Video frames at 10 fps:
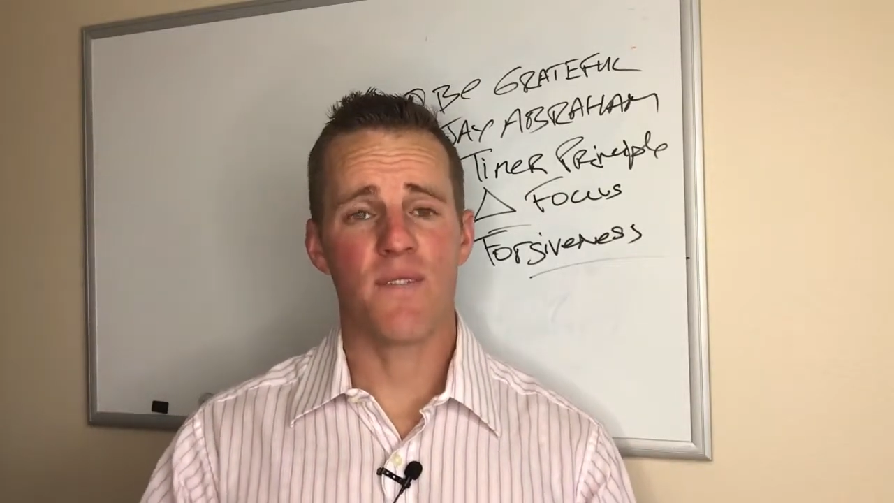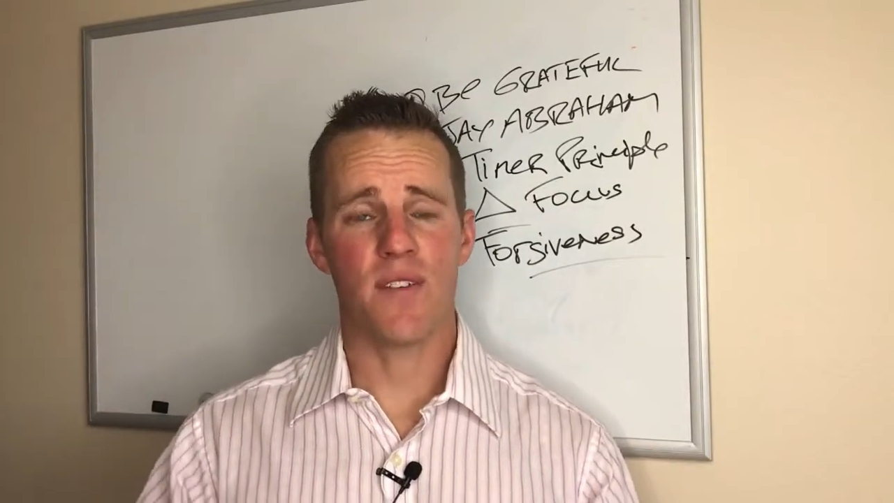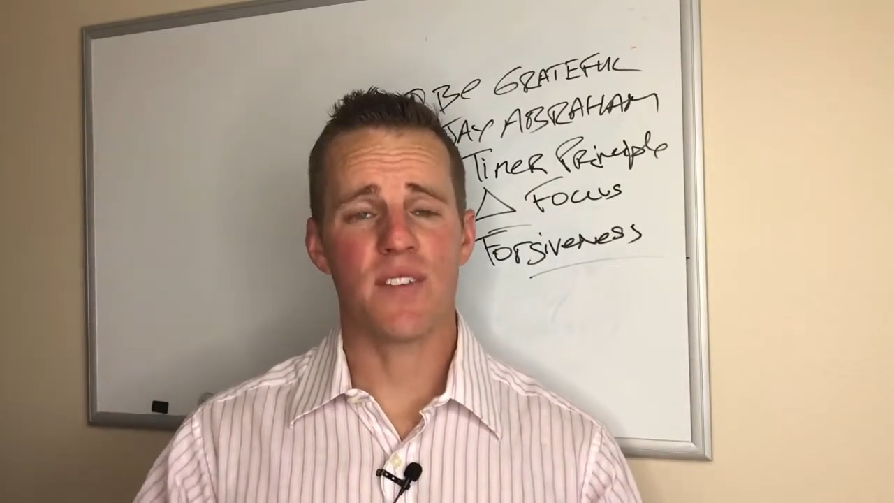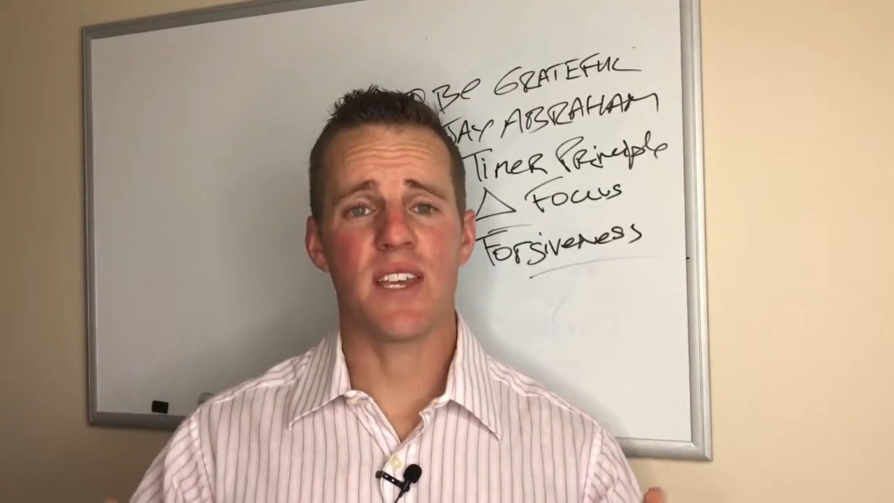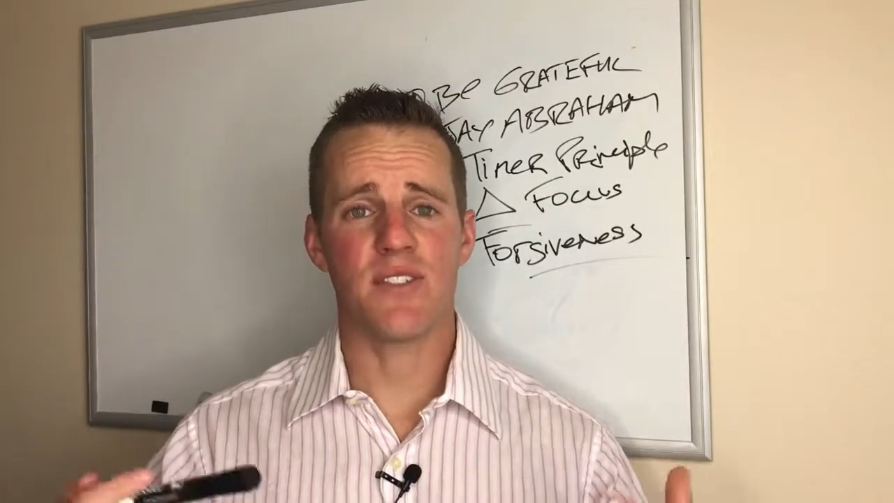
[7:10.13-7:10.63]

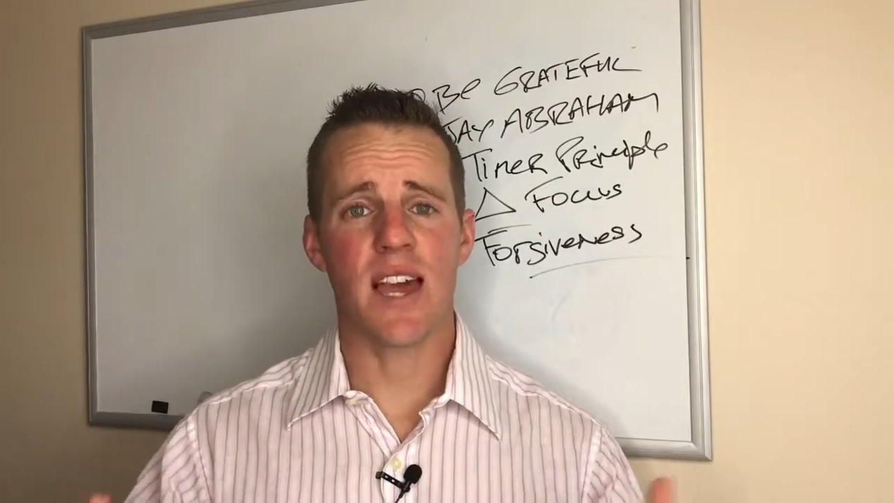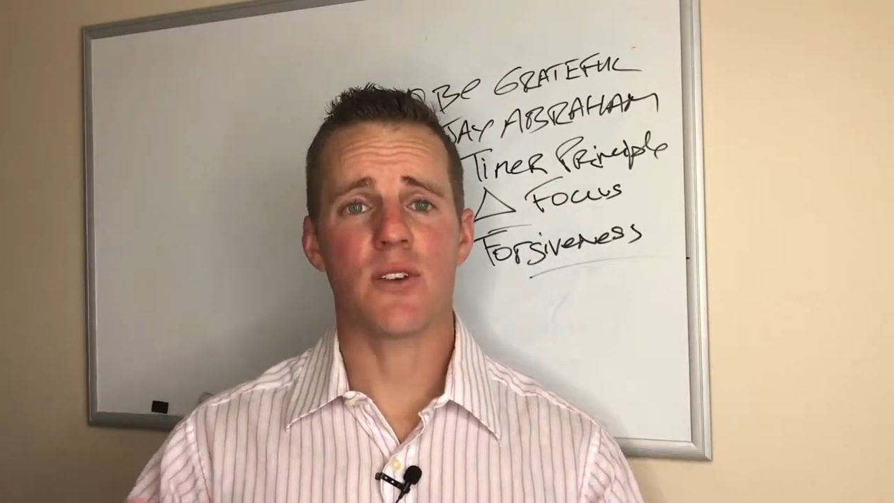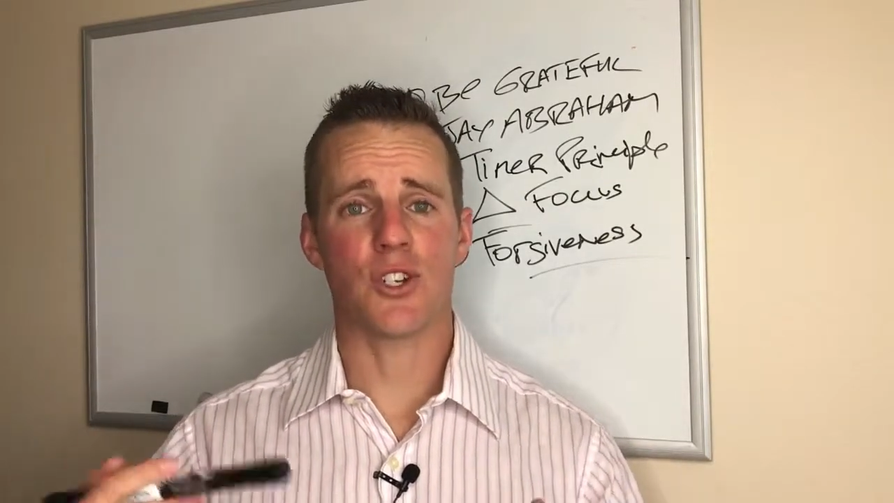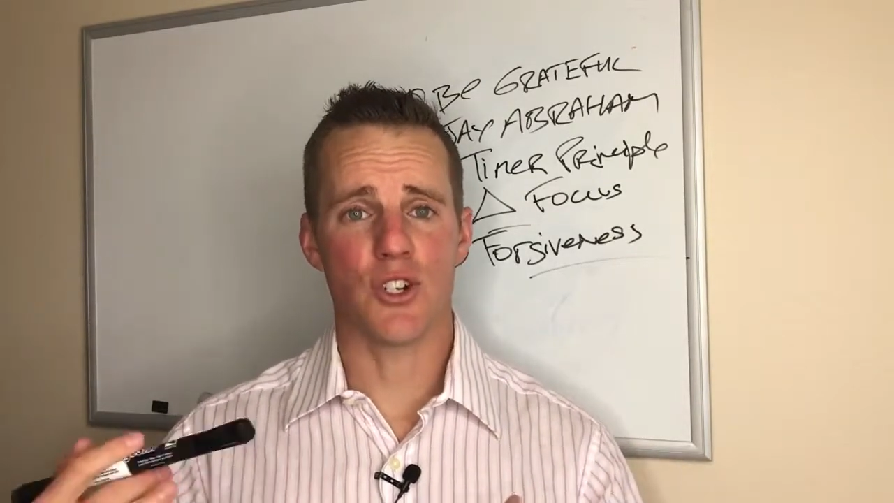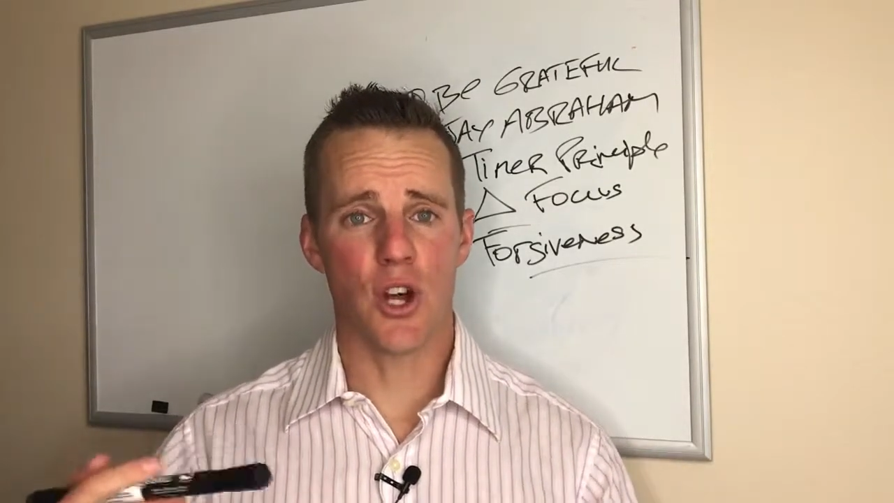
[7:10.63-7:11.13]

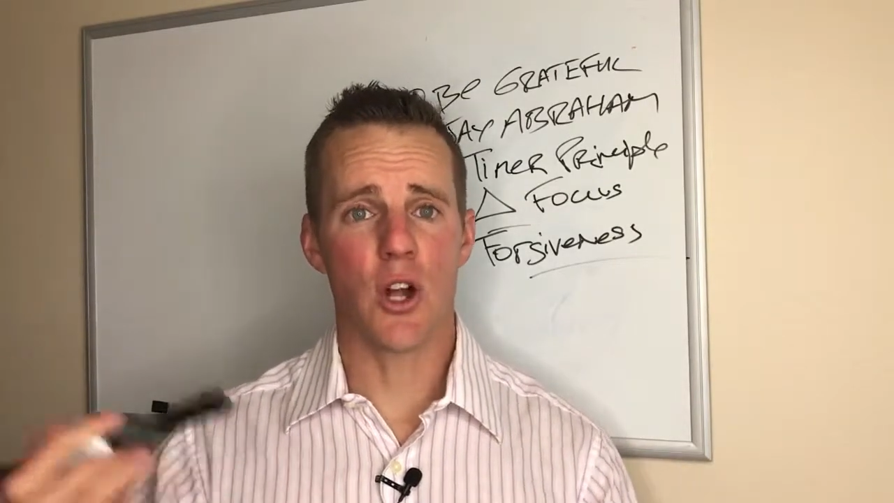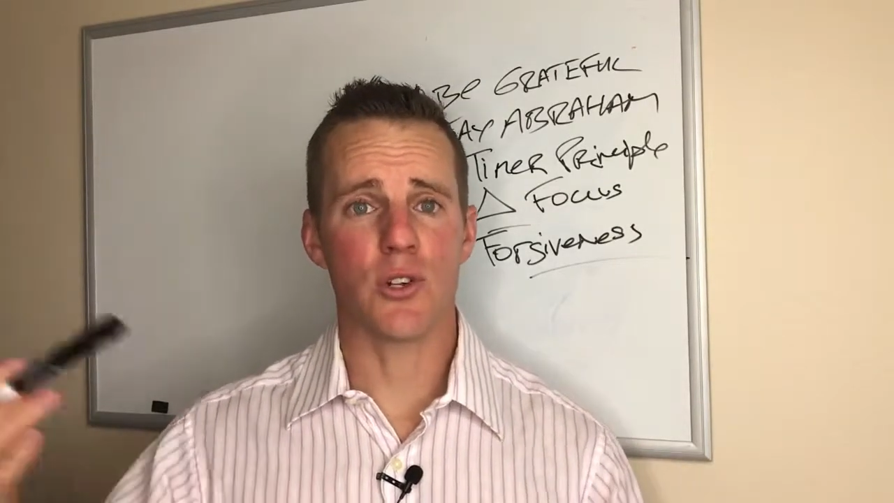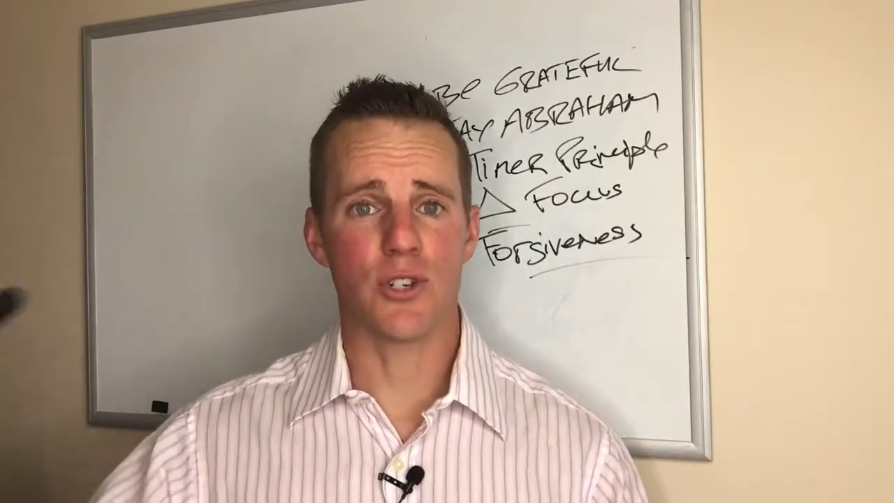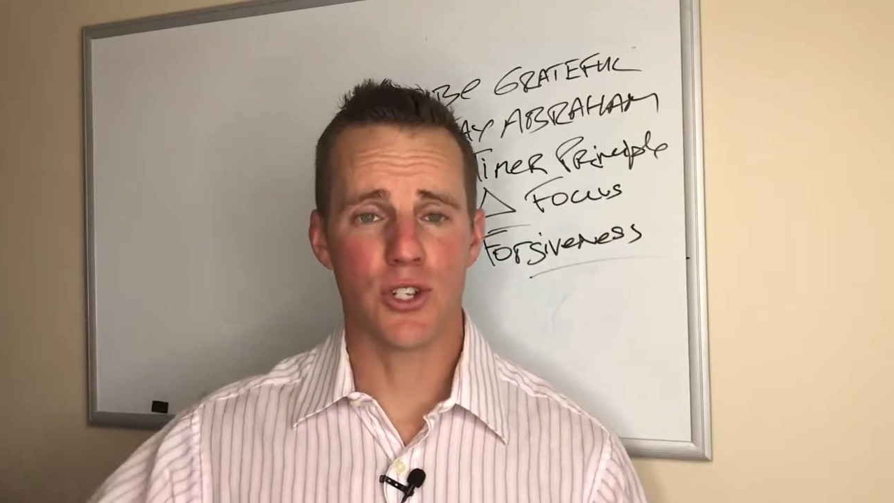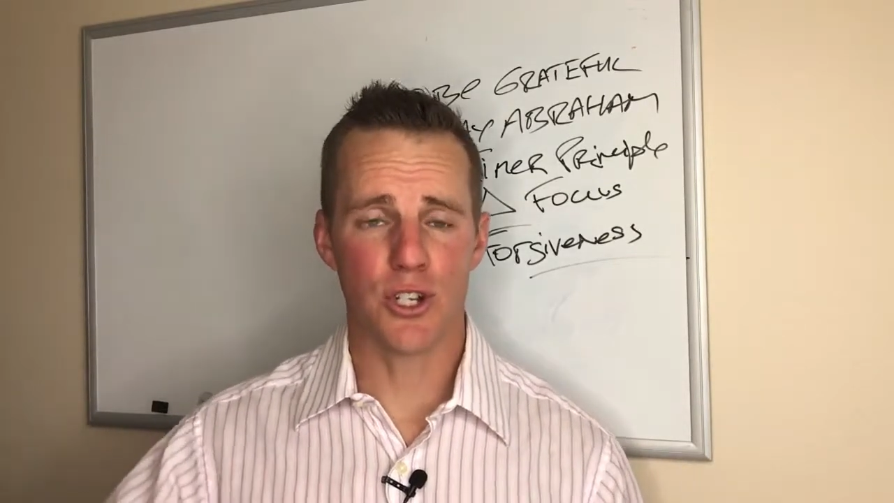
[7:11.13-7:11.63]

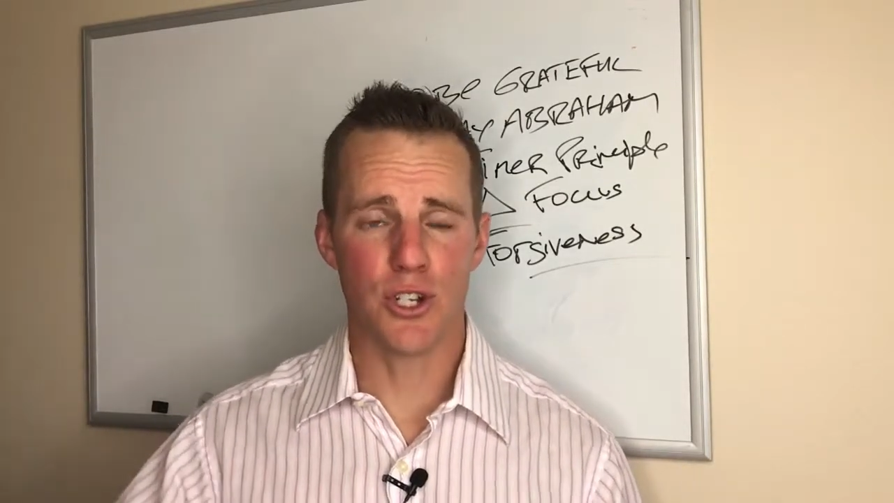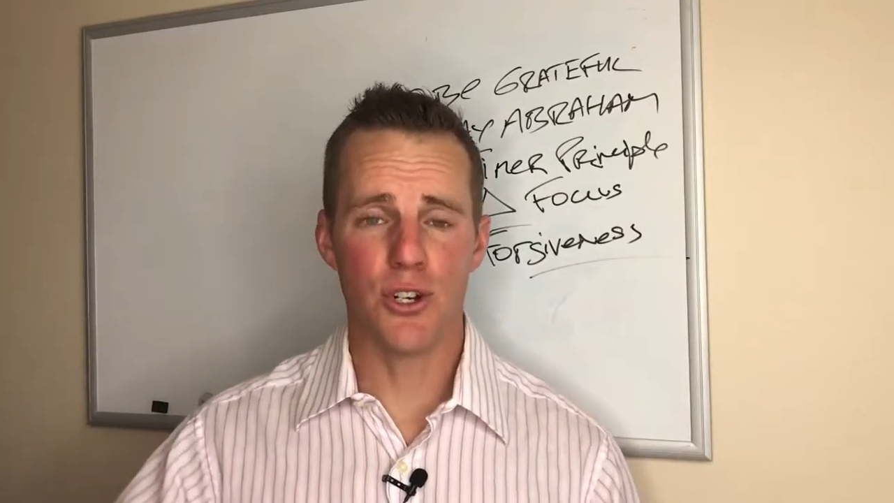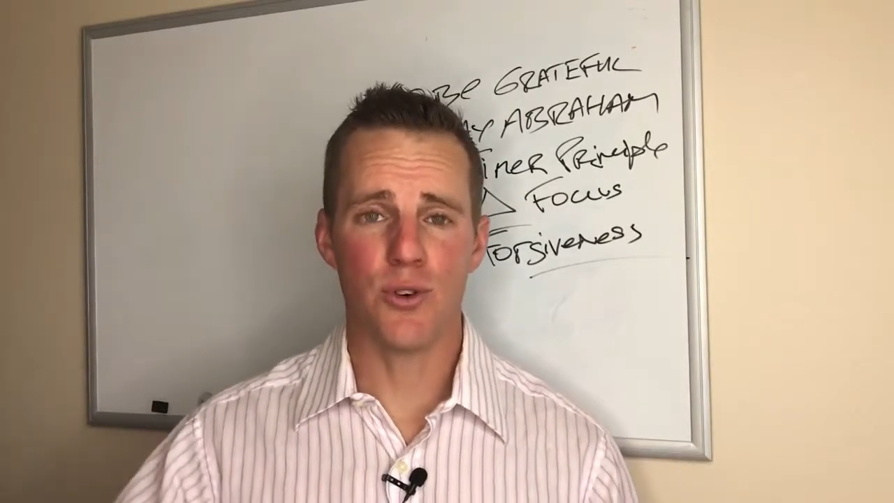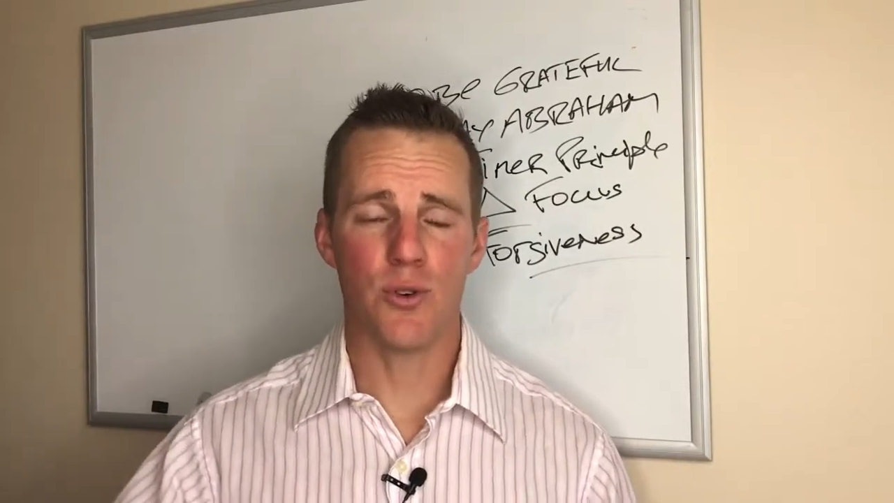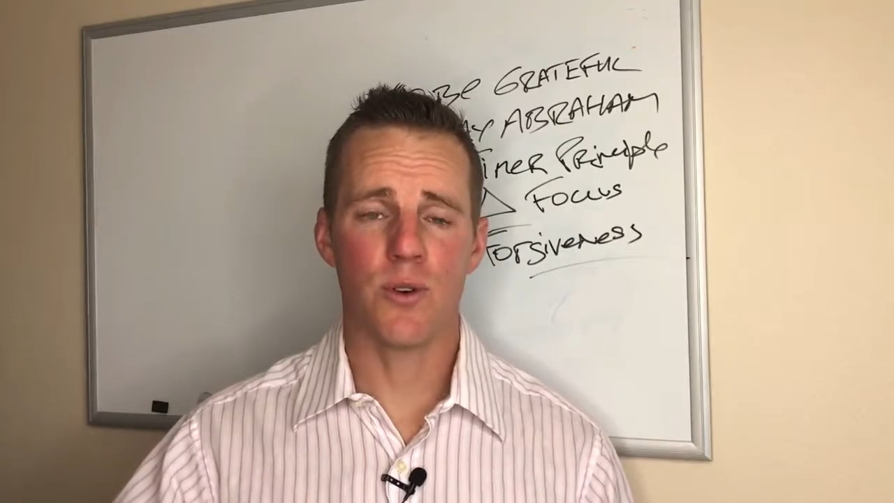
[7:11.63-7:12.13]
$15,000 to
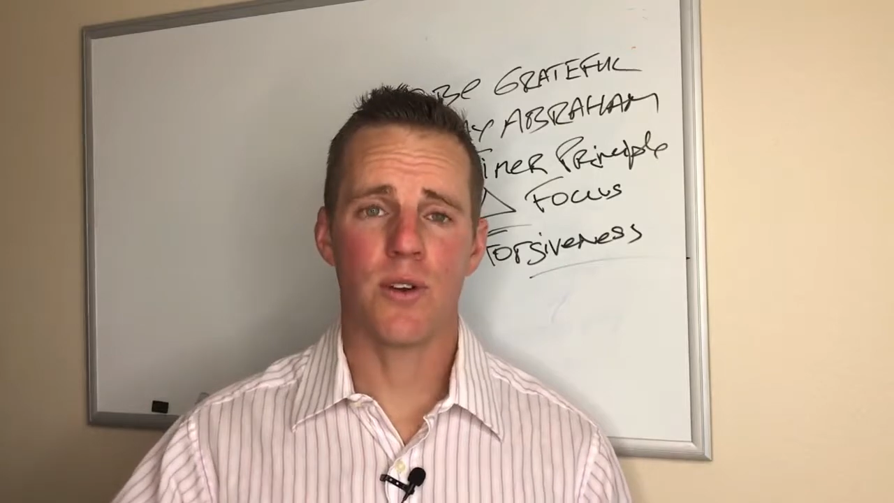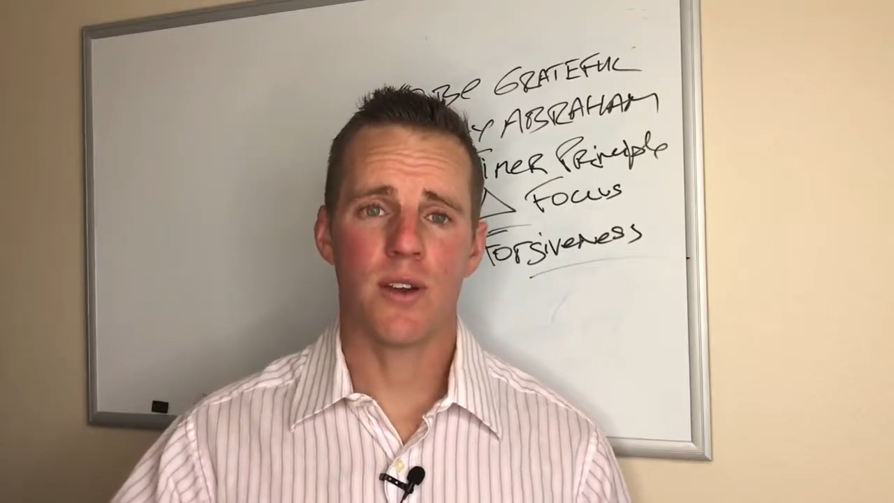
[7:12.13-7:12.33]
do.